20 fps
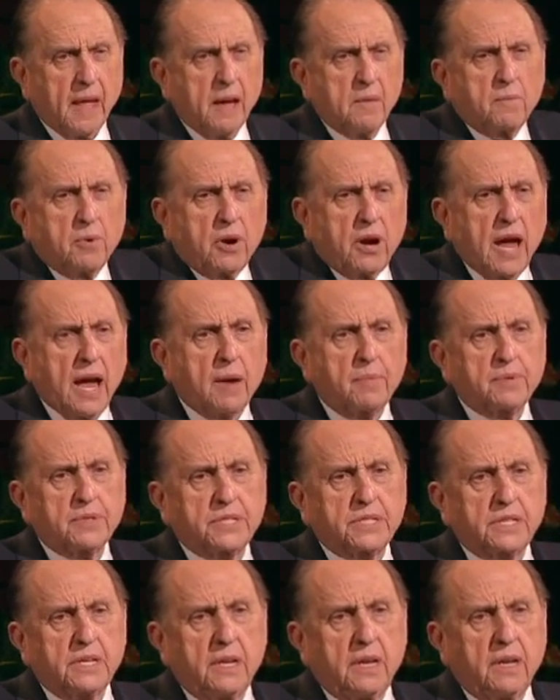
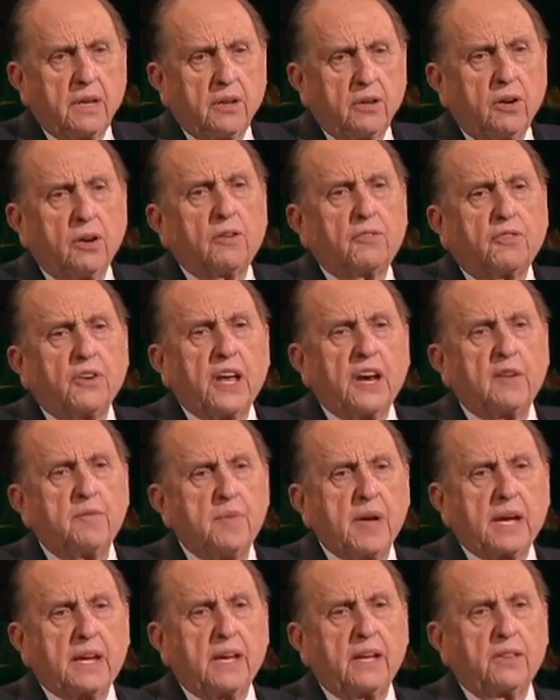Perhaps you're afraid of
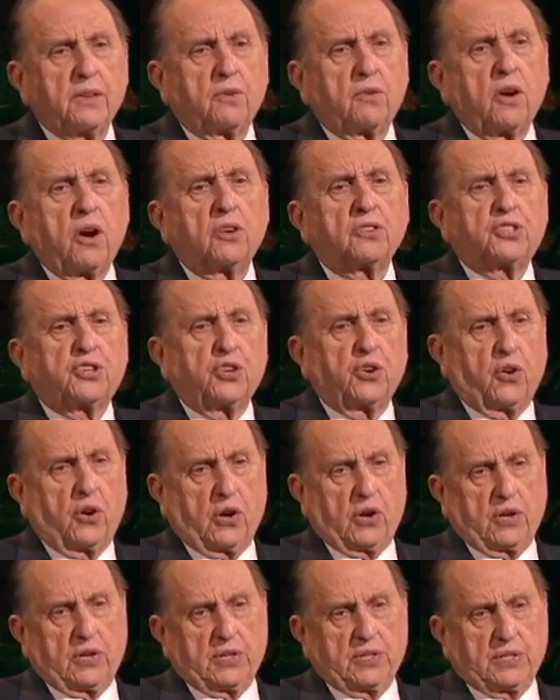making the wrong
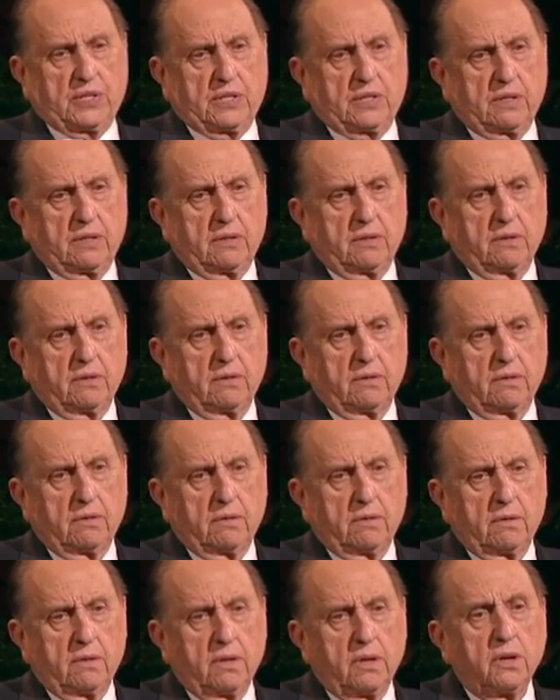choice.
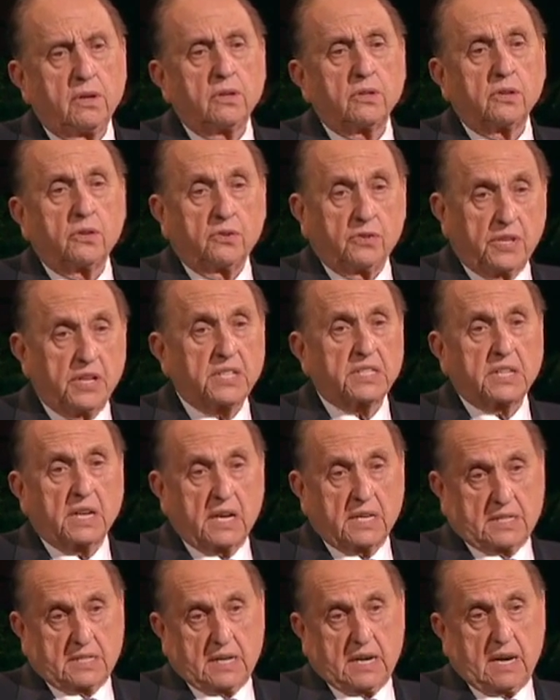To this I
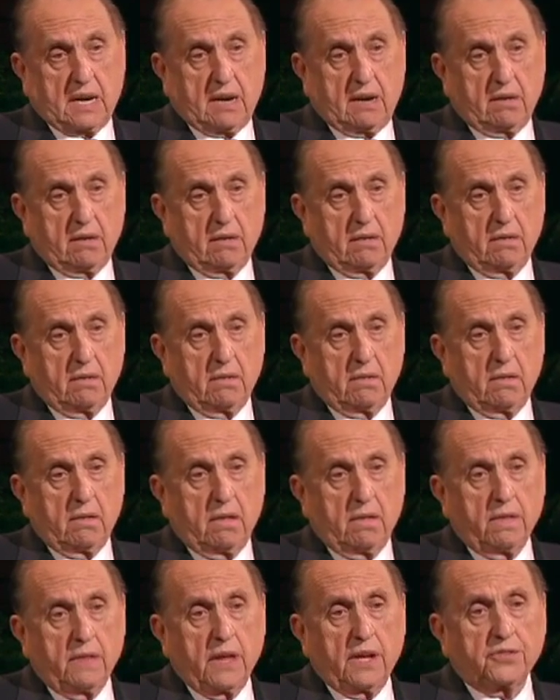say
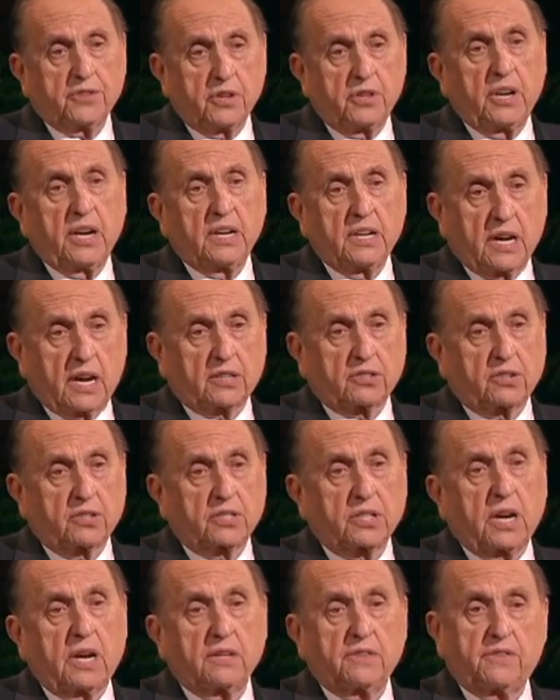that you need to
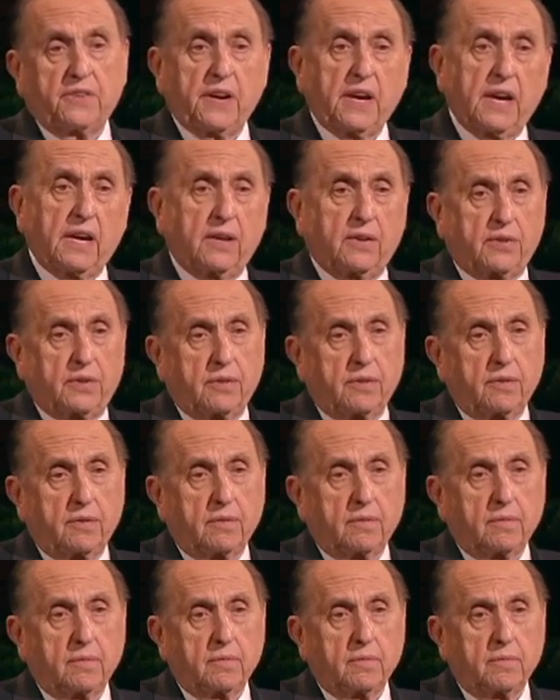exercise faith.
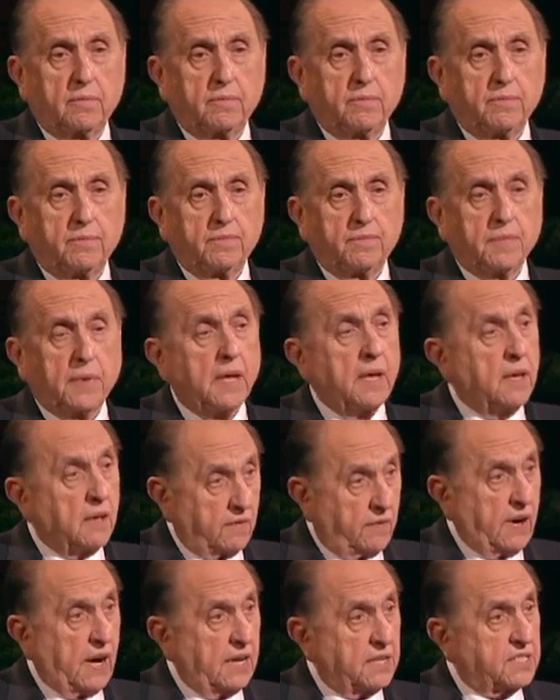
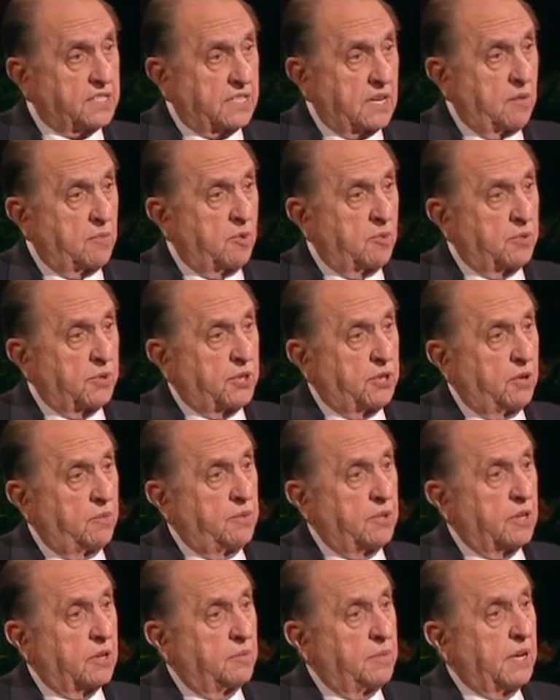Find someone with whom
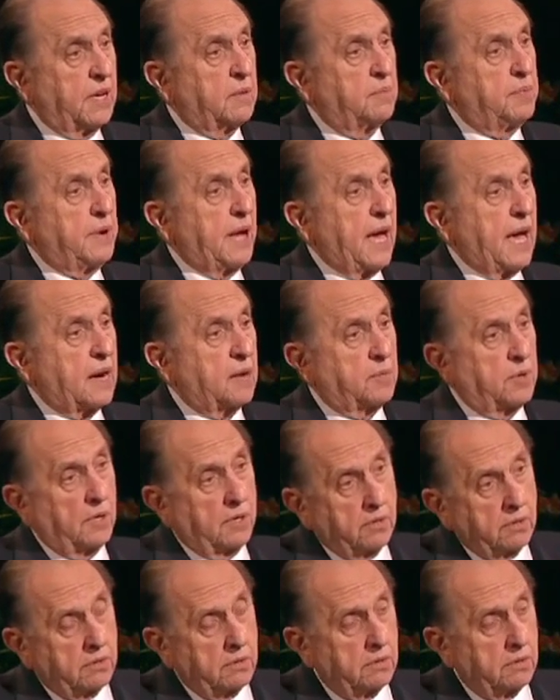you can be compatible.